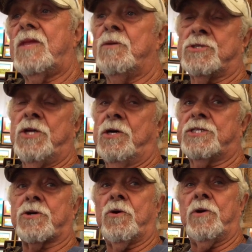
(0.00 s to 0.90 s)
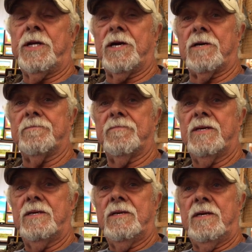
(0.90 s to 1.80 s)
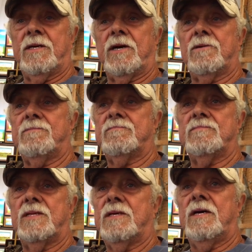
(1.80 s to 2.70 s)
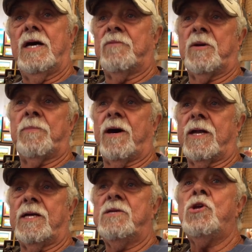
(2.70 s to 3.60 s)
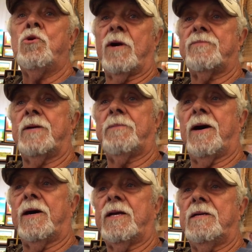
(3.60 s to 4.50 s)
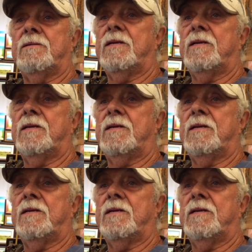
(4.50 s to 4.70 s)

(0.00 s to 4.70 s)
It was nice growing up, you know. Everybody knew everybody.